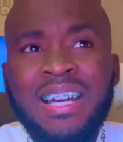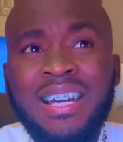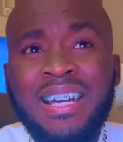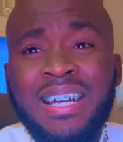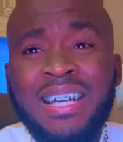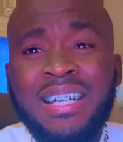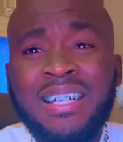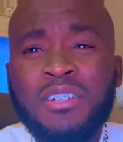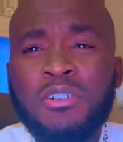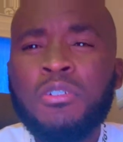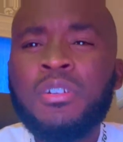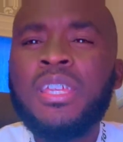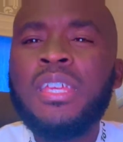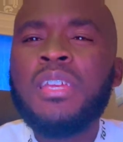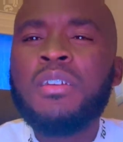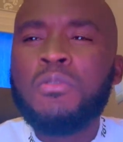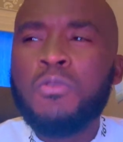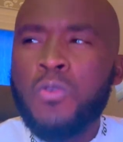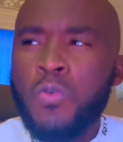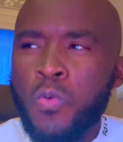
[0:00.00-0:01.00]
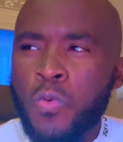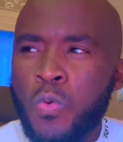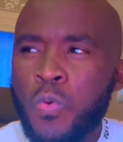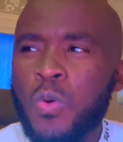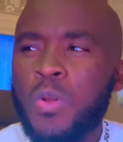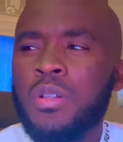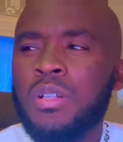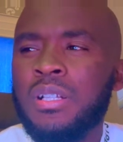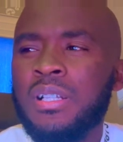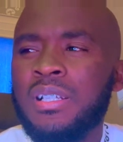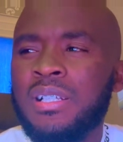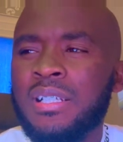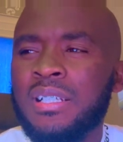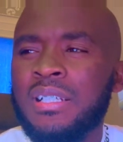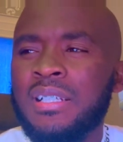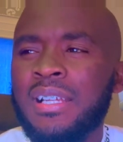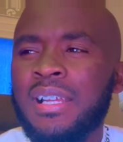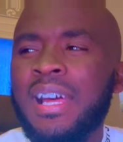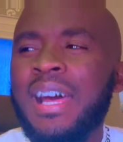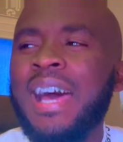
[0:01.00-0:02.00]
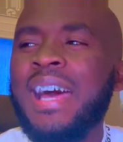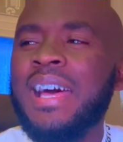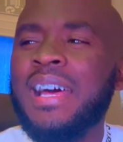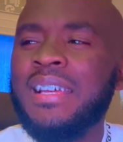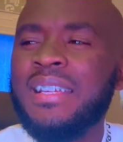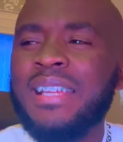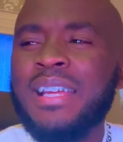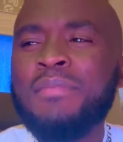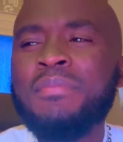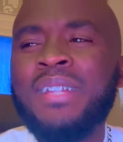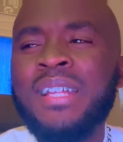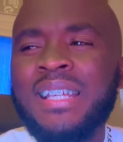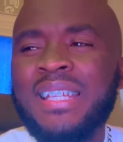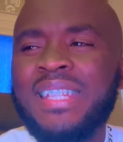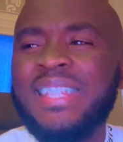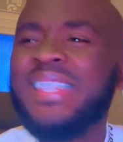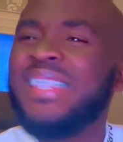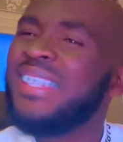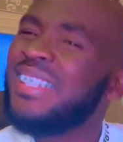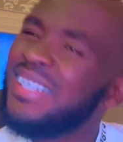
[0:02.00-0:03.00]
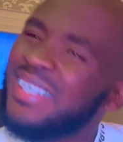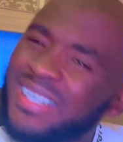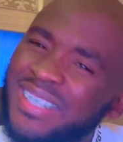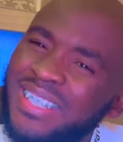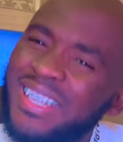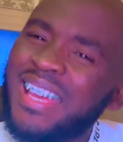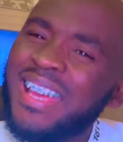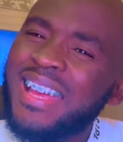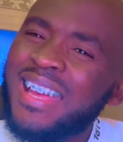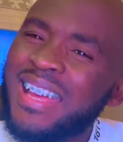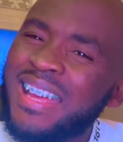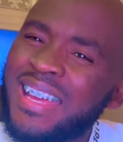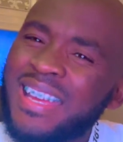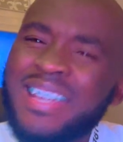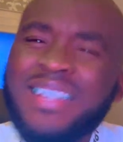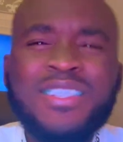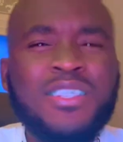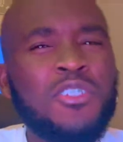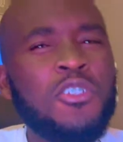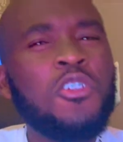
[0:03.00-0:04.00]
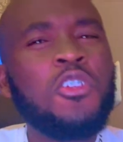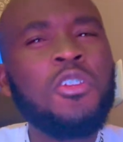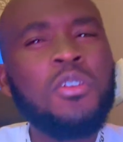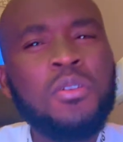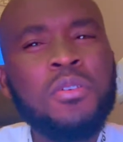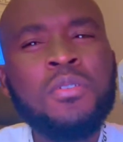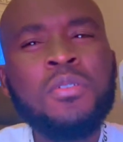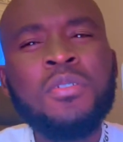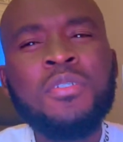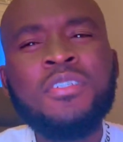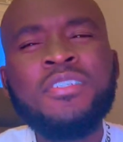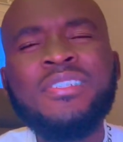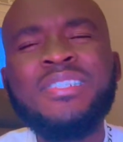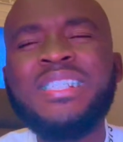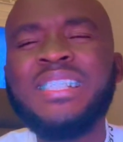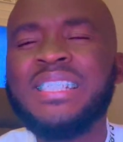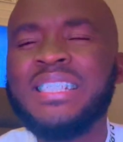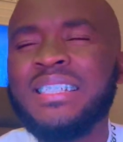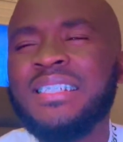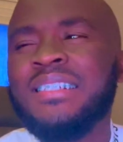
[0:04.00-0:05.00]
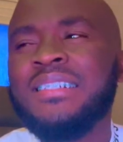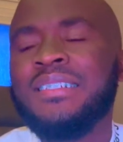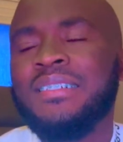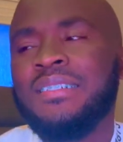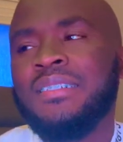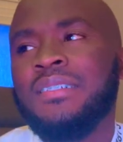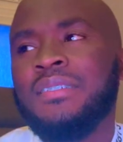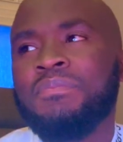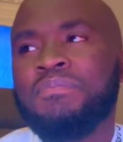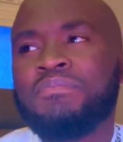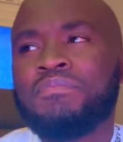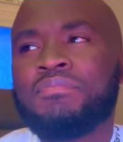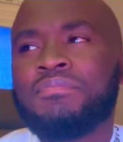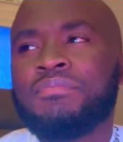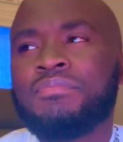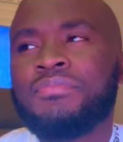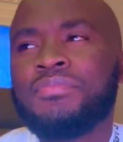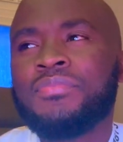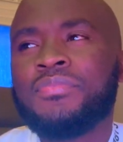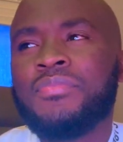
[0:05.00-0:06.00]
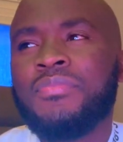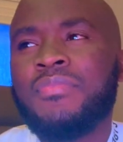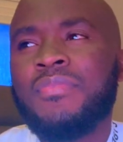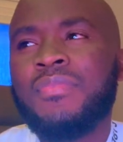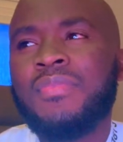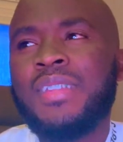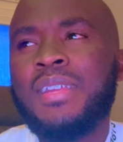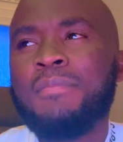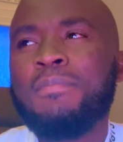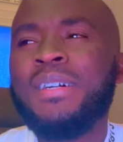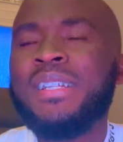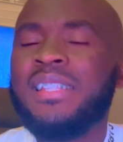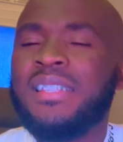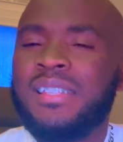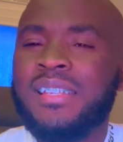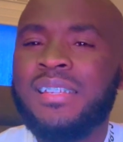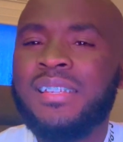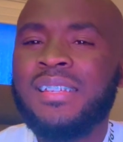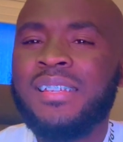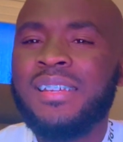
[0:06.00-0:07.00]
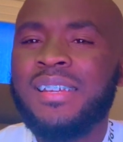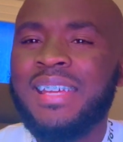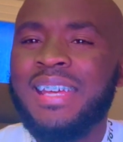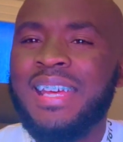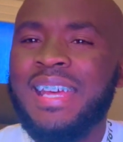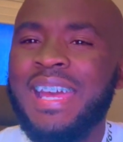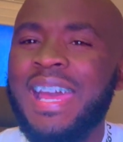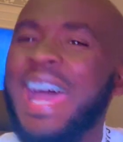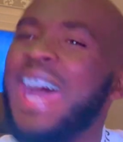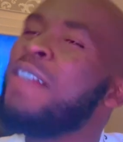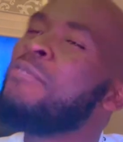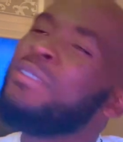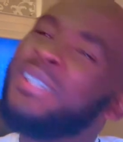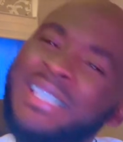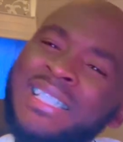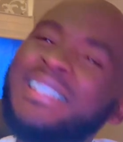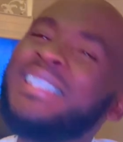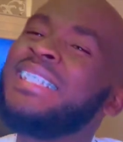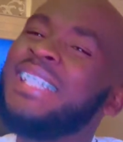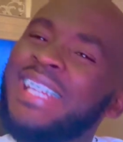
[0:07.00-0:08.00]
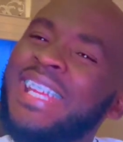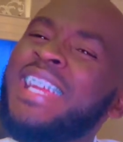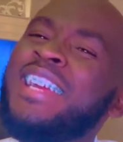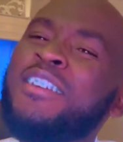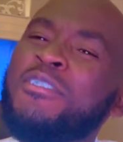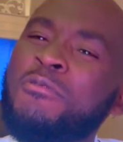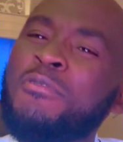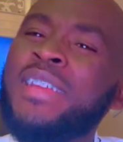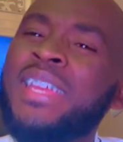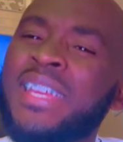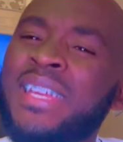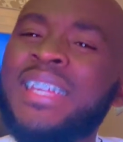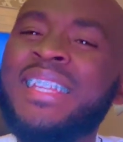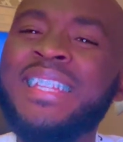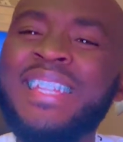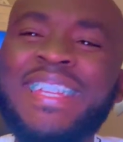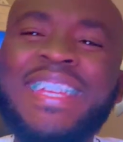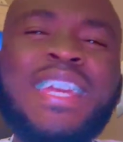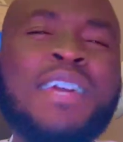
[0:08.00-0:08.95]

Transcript: okay, cool. I'm like, yeah, it's cute, but I want a wheel.